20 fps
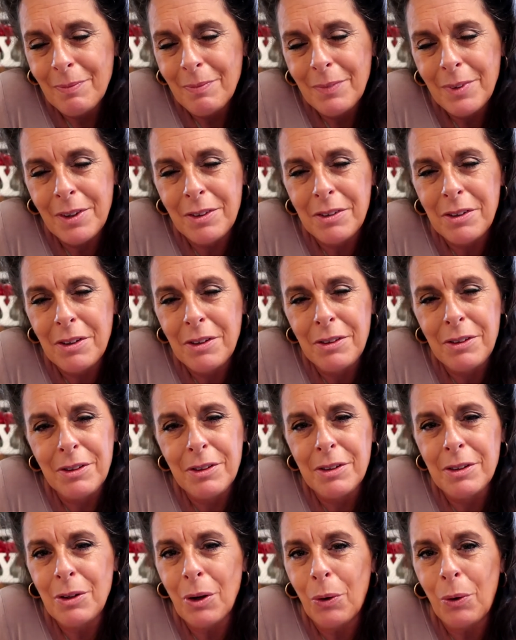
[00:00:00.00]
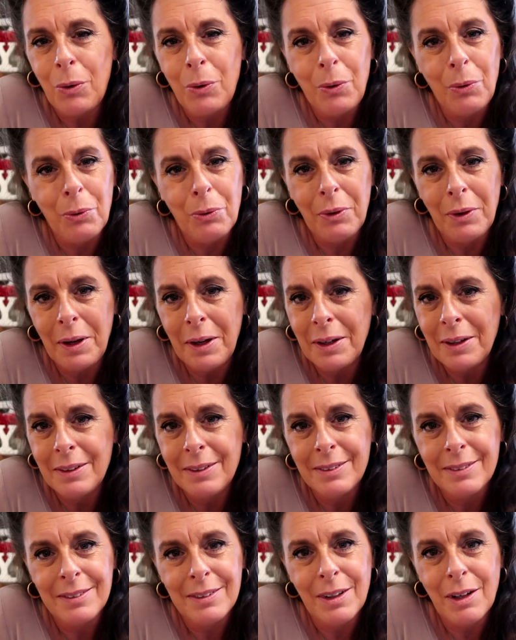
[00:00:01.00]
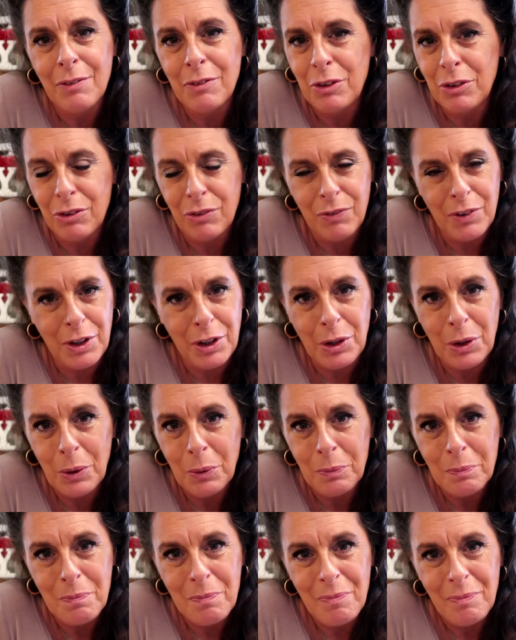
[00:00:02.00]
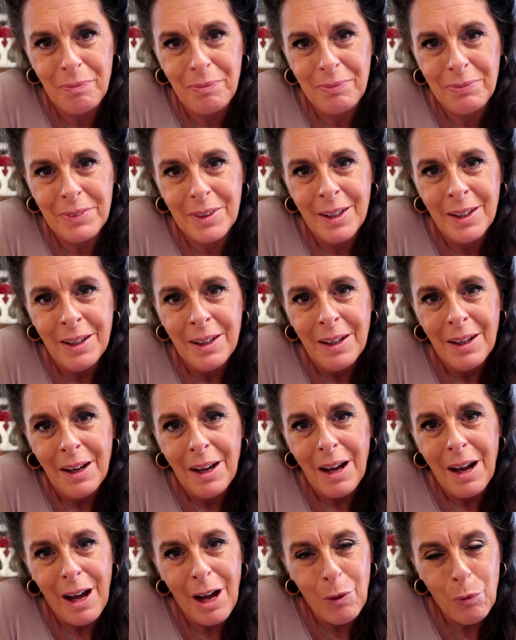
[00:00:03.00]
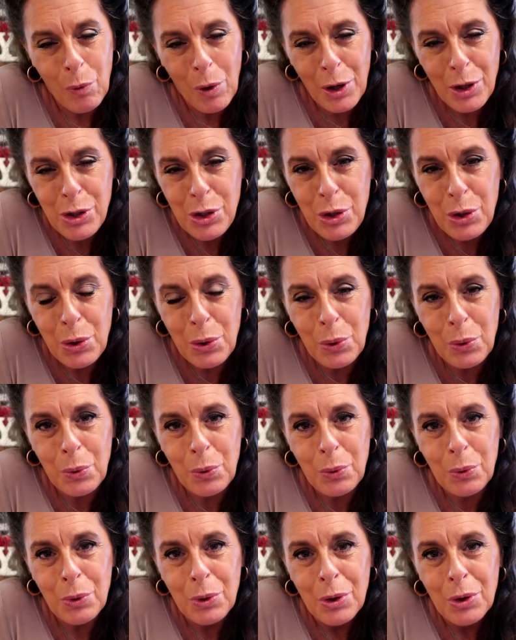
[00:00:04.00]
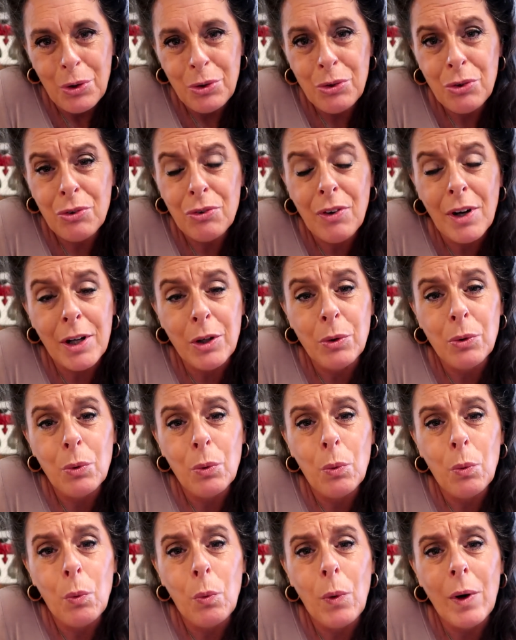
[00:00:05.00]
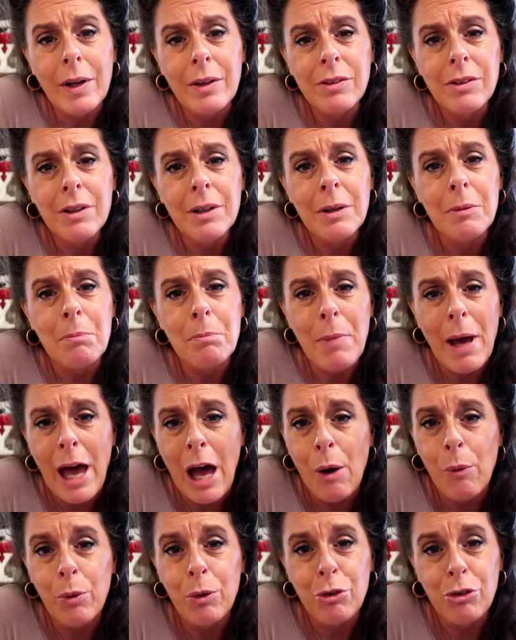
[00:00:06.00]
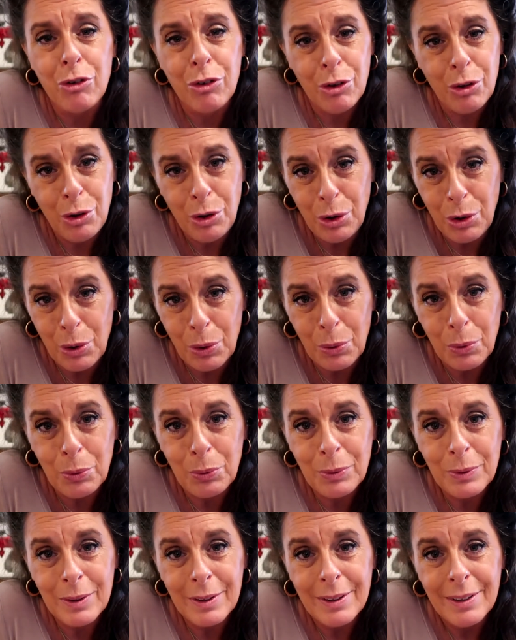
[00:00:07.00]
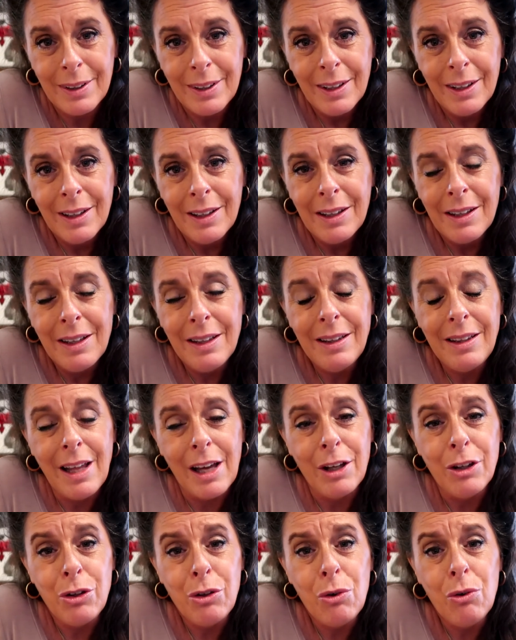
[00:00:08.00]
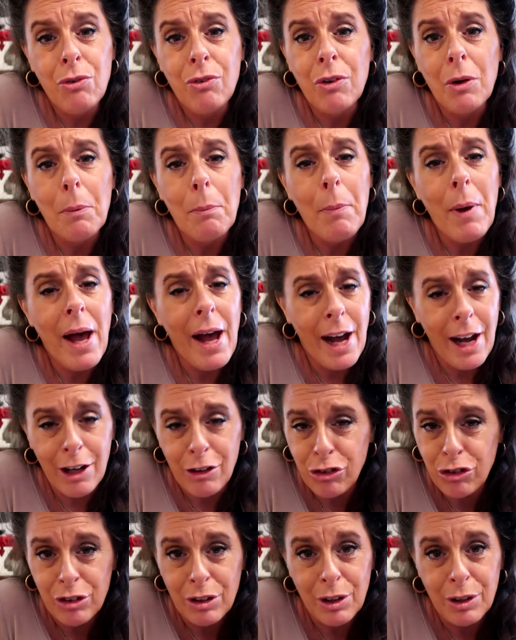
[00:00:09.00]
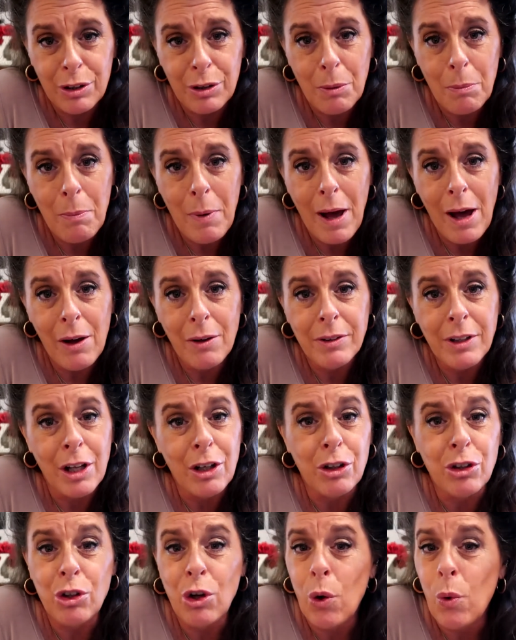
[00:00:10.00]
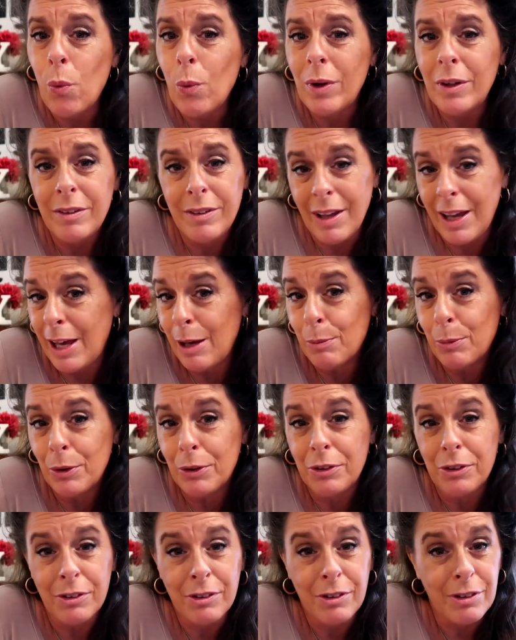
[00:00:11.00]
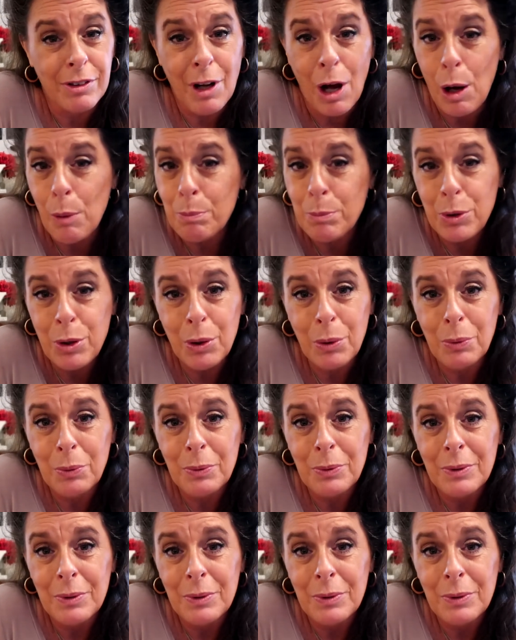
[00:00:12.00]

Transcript: This is the whole thing of this video. I want you to find what empowers you, that you feel passionate about, that no one's able to stop you.